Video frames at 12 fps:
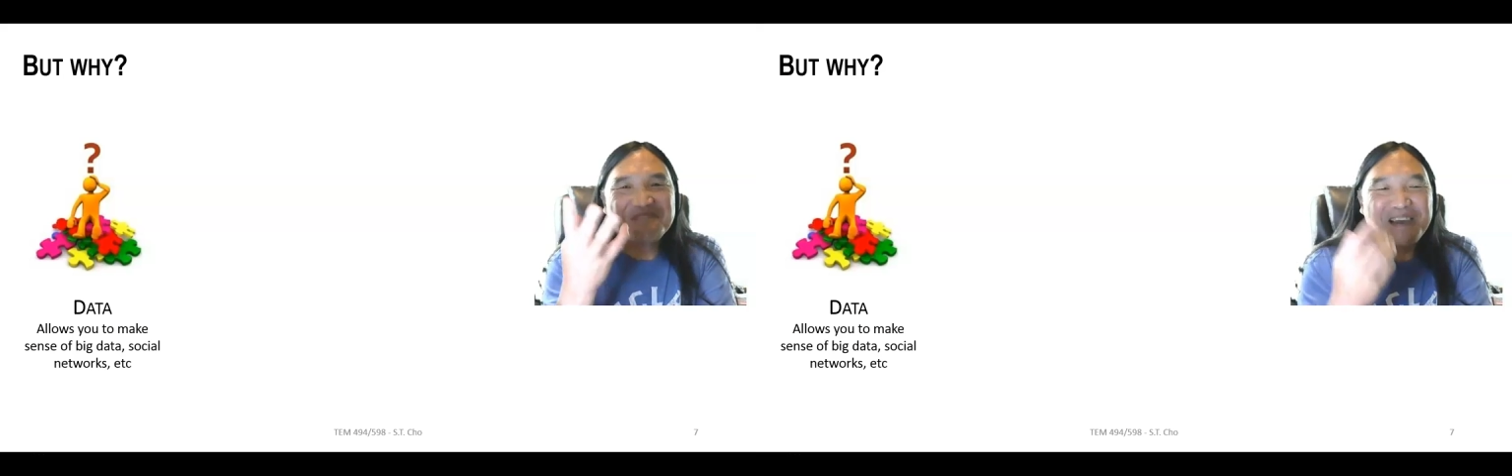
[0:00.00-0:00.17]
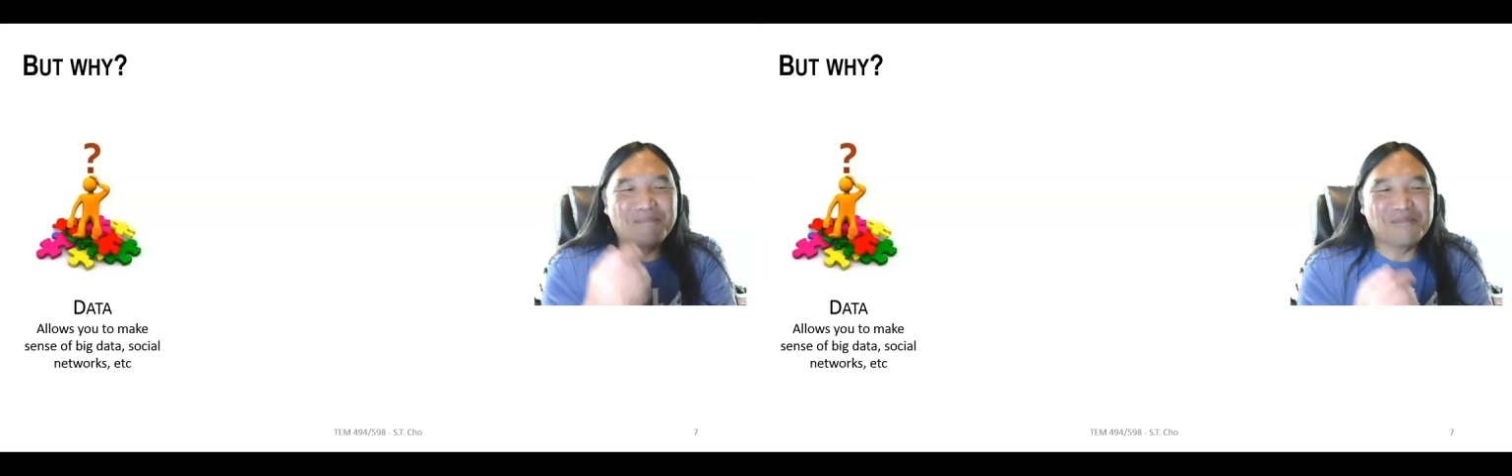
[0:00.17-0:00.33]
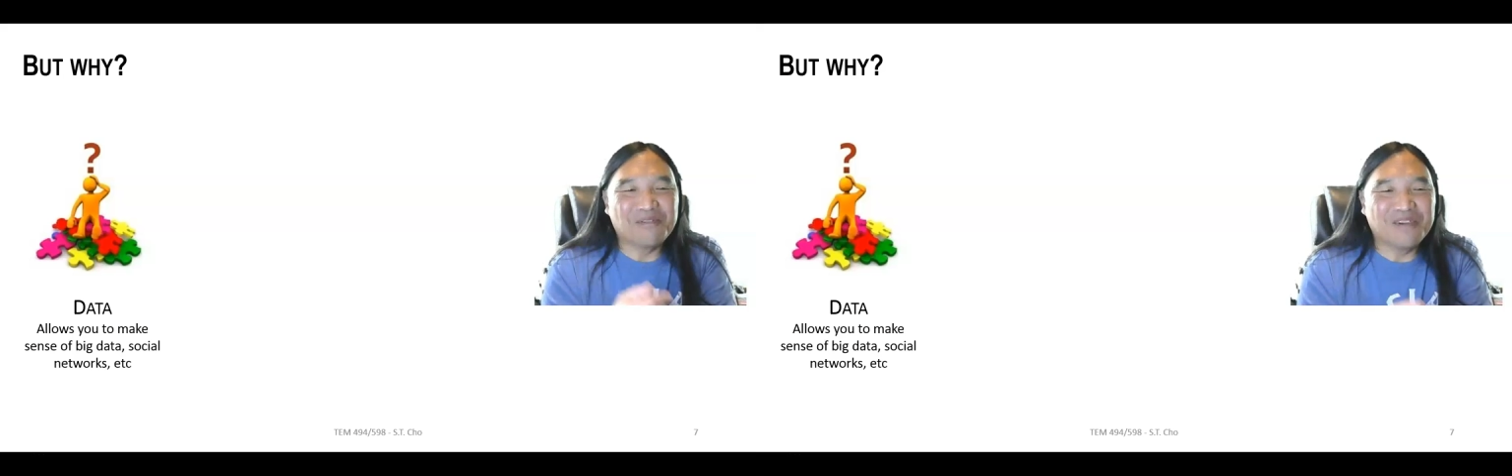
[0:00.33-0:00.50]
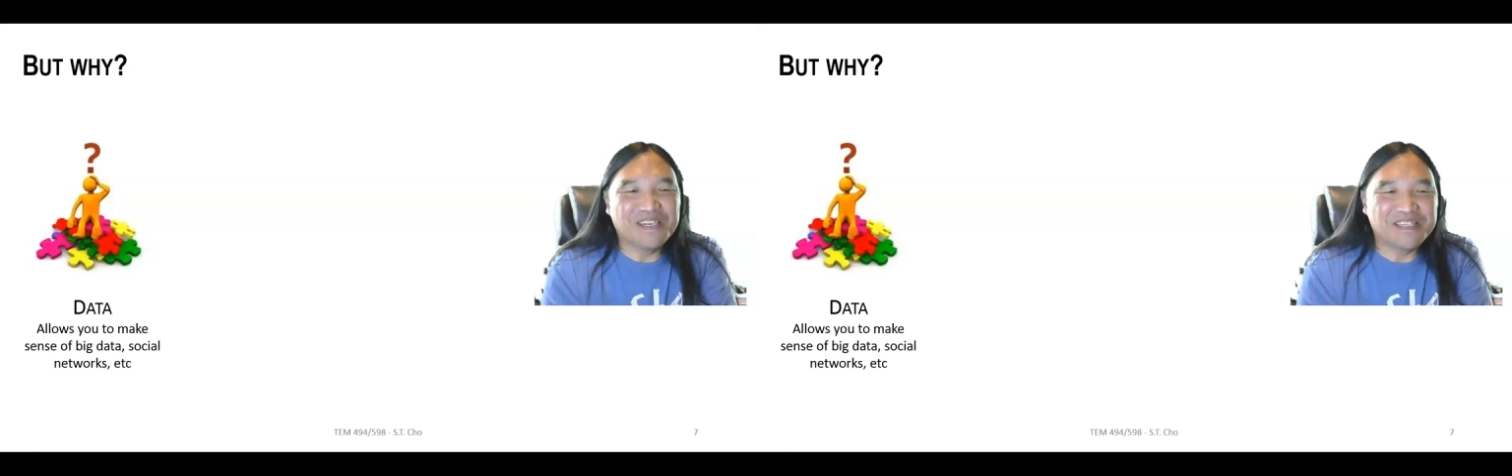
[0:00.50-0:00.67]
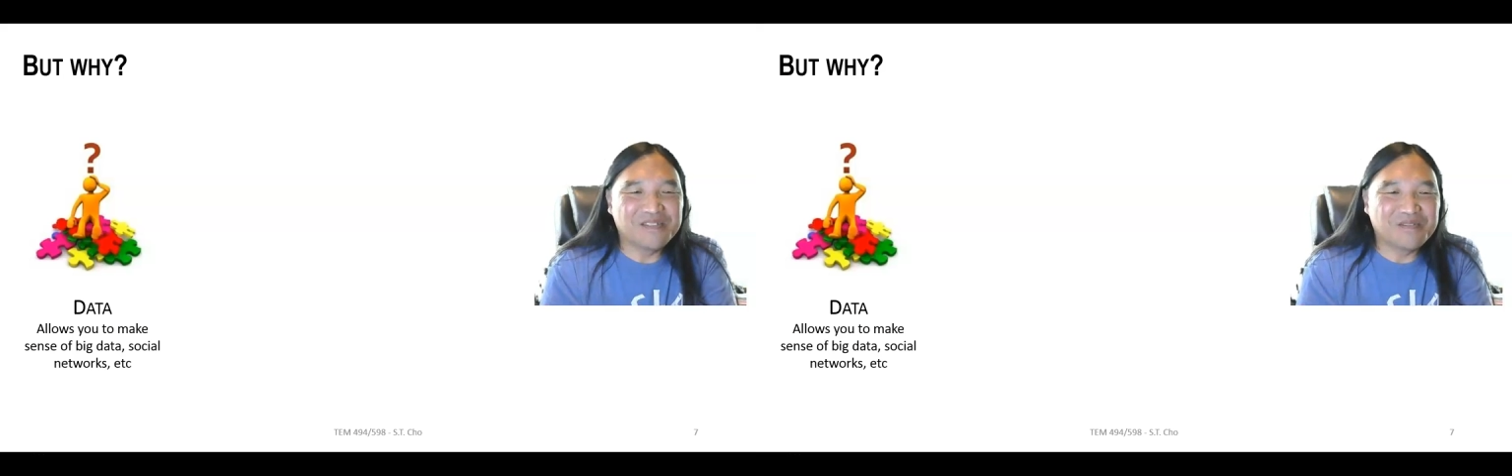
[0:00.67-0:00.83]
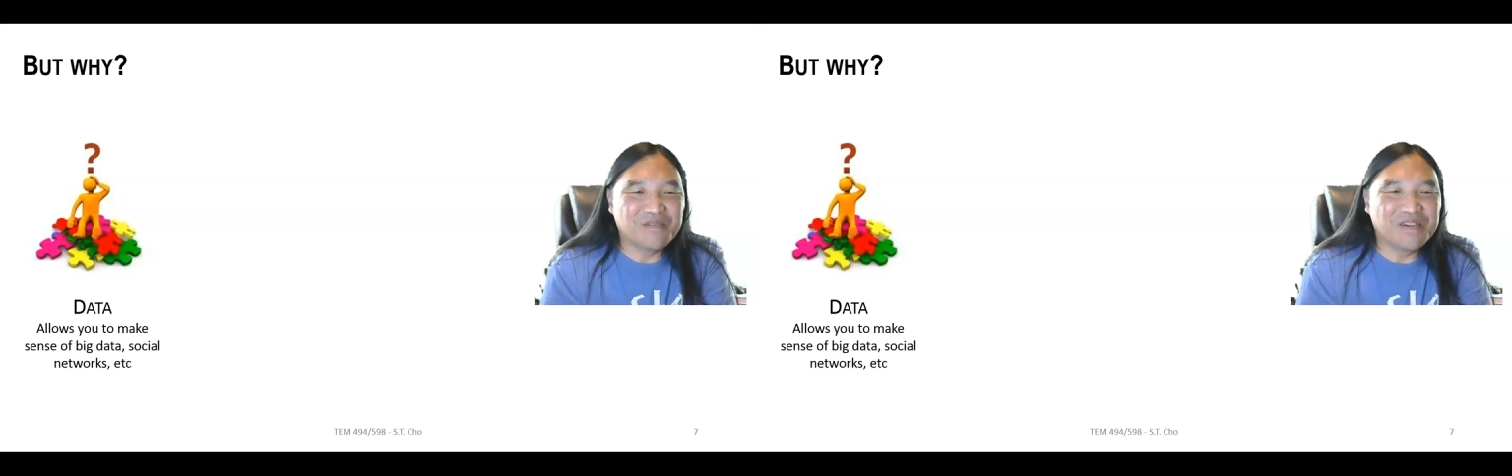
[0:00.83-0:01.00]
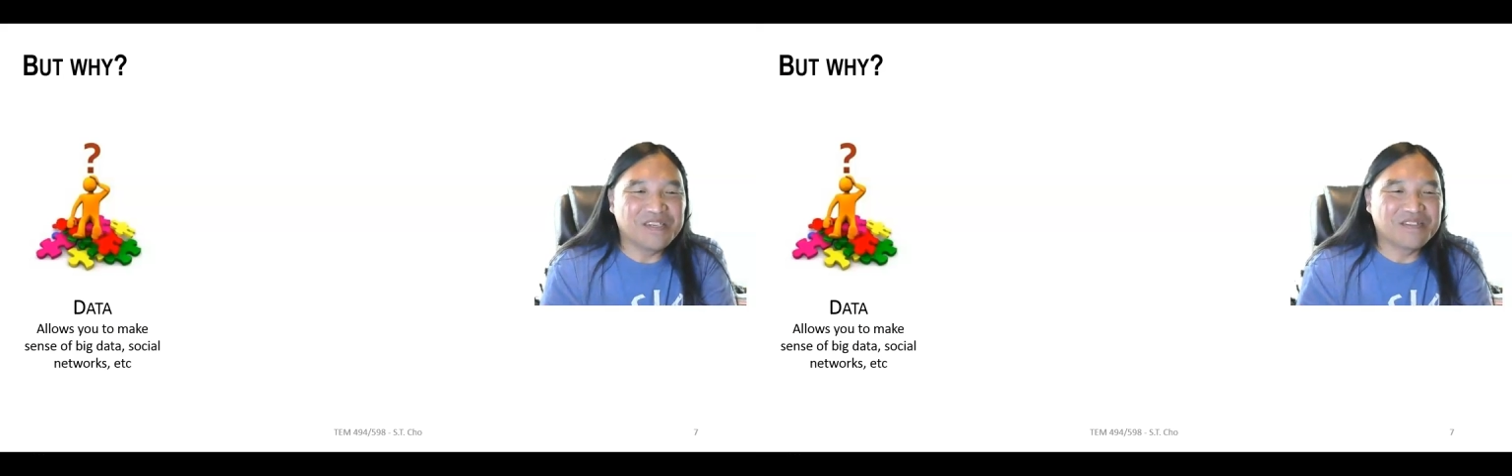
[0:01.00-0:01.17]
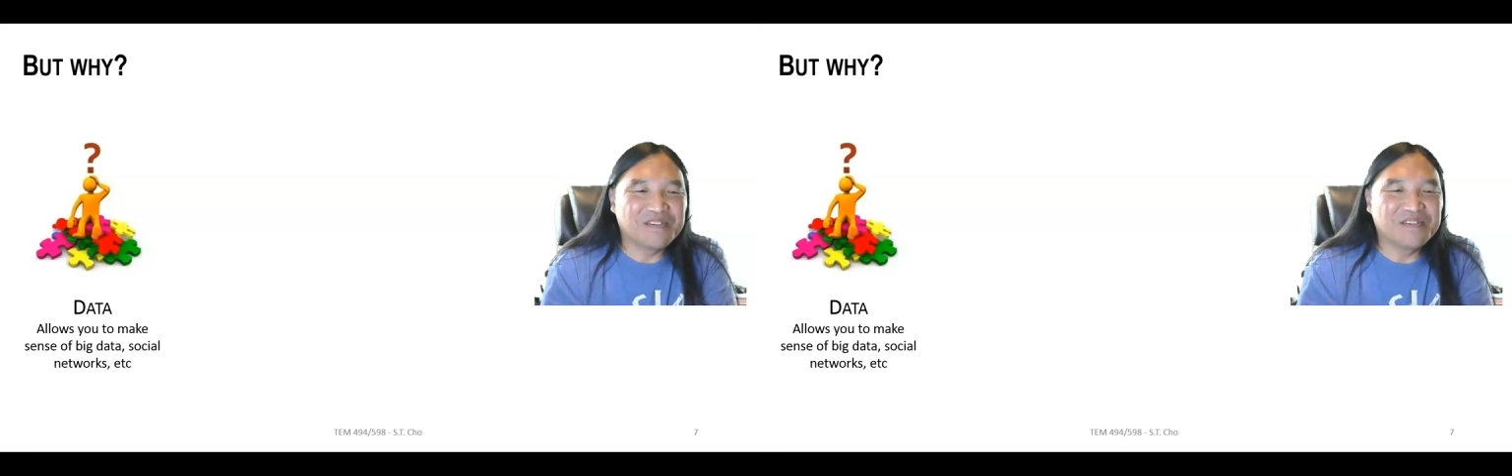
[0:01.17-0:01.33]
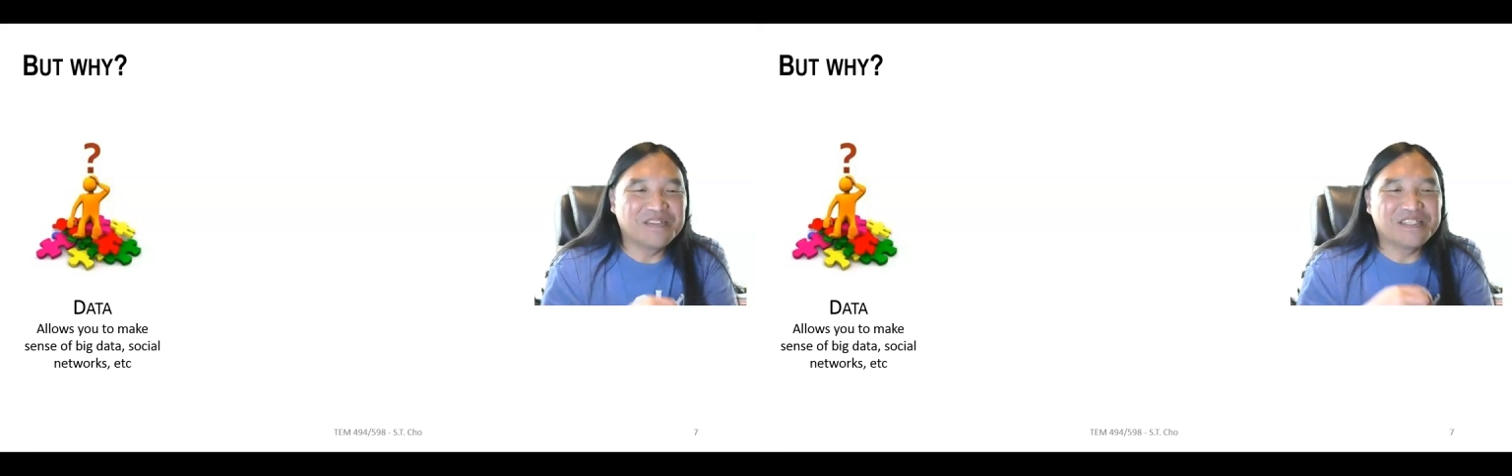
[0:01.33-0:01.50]
operations
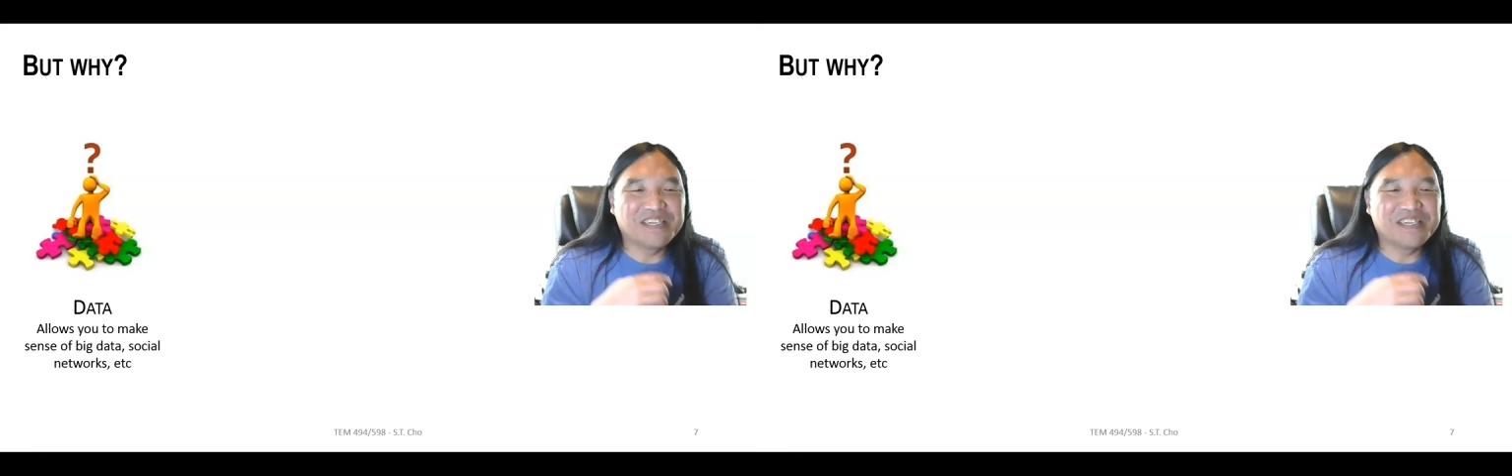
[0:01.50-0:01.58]
research?